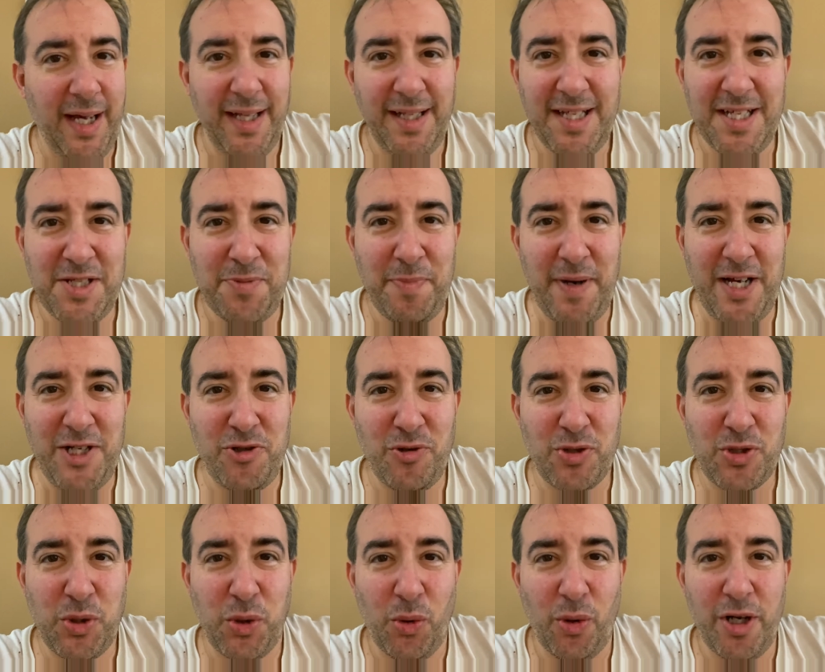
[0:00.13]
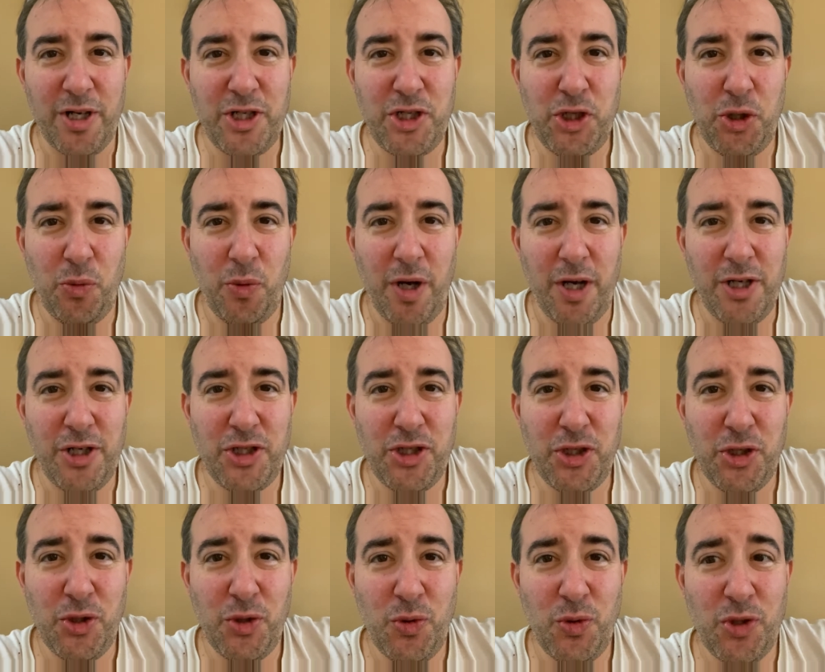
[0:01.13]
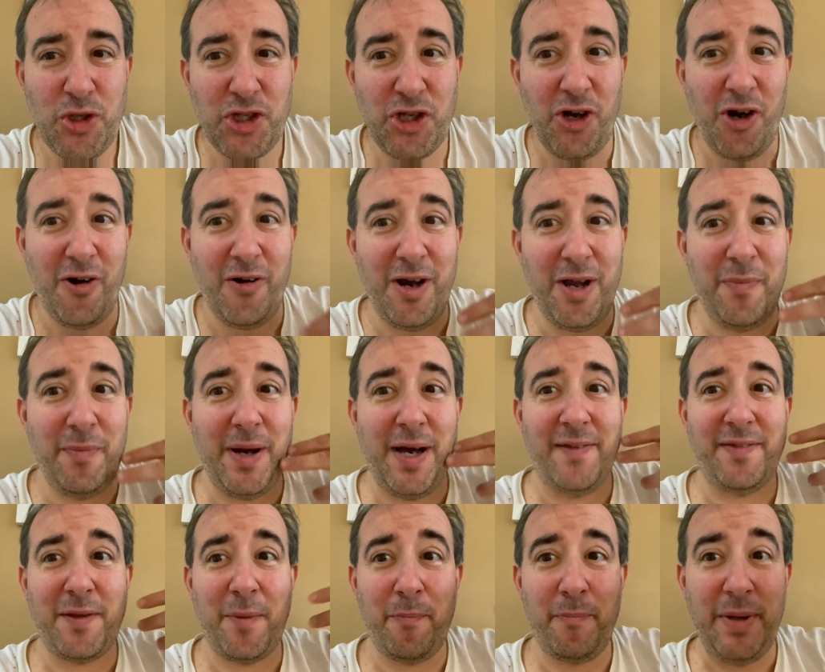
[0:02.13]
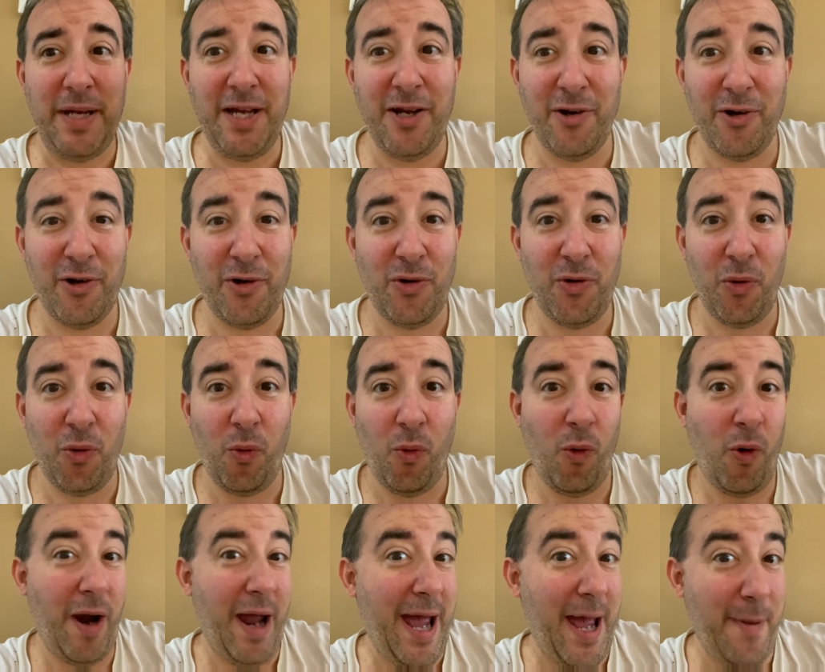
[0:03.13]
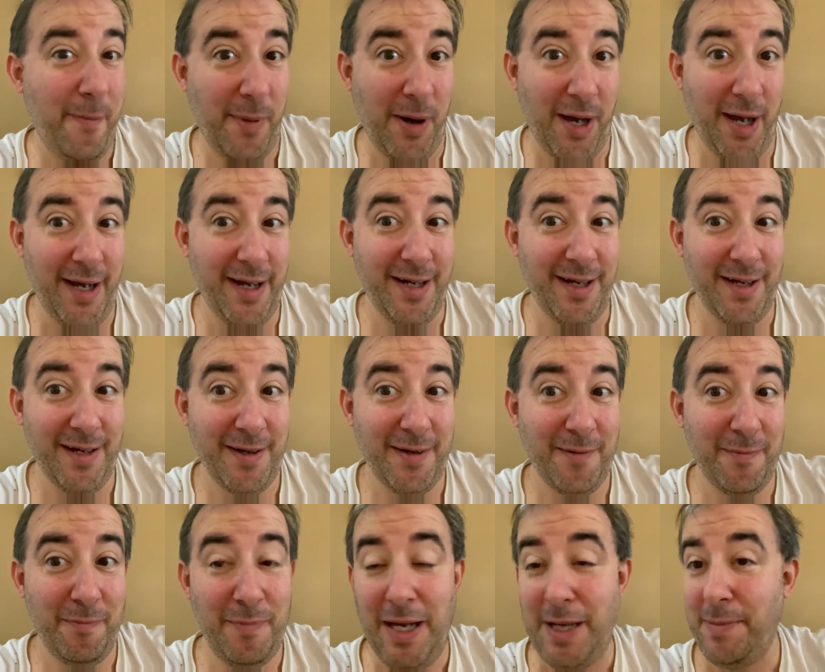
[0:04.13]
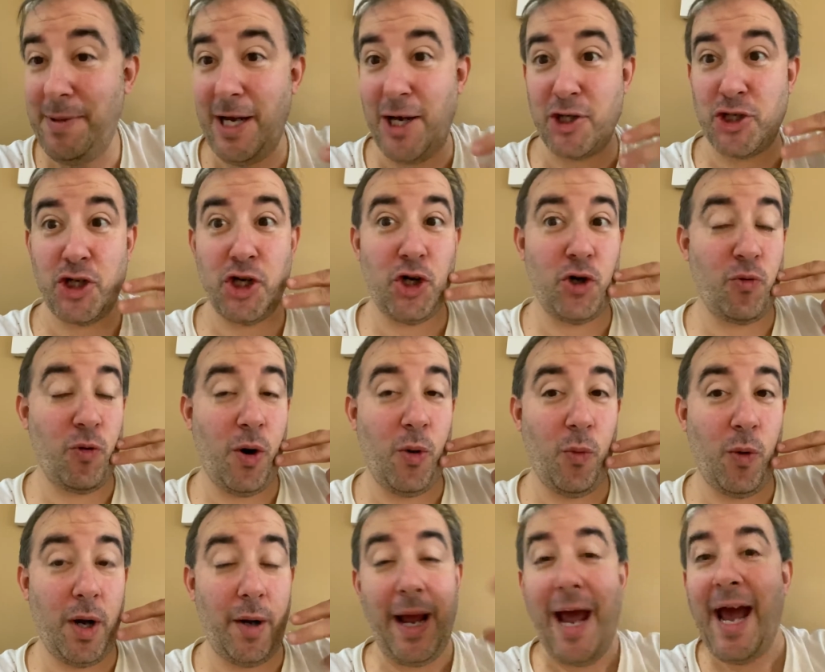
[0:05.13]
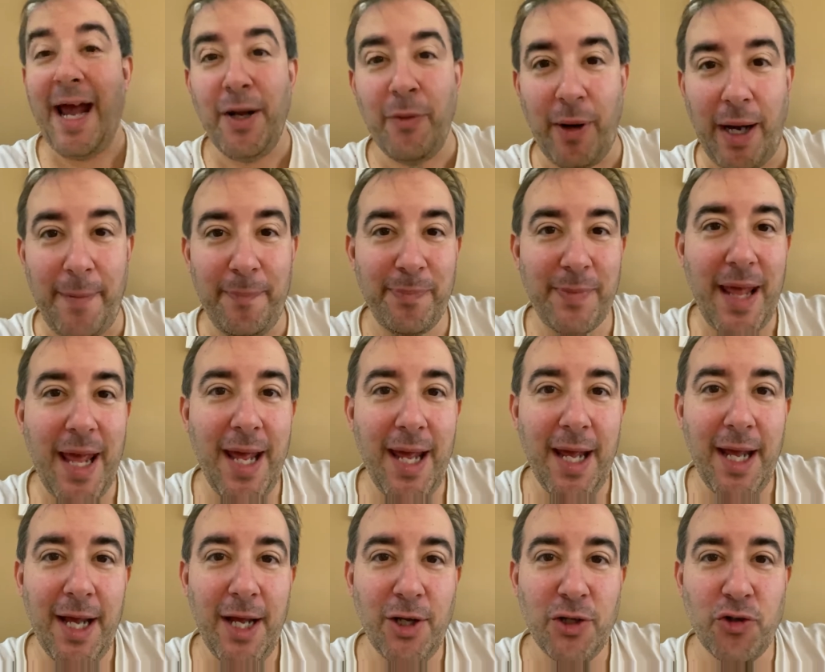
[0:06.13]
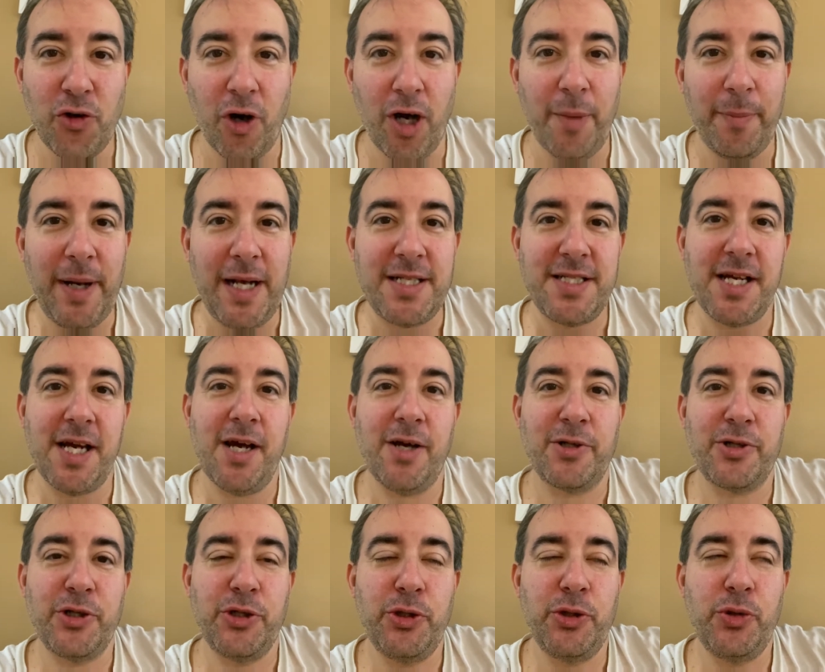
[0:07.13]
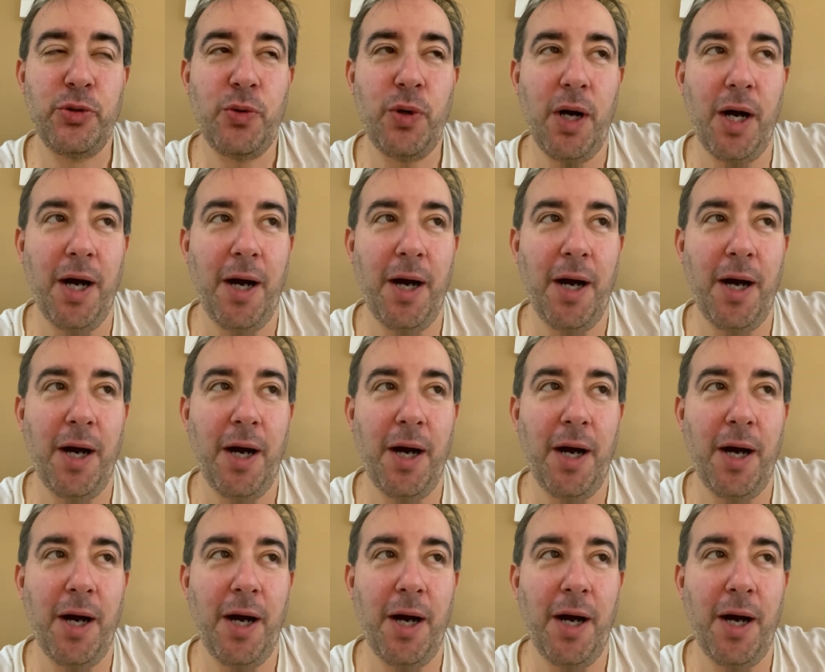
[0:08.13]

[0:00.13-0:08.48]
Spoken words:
This is Matrix Lord 212. Sorry about the beard, or am I? Maybe I should grow one. Anyway, talking about Doctor Who,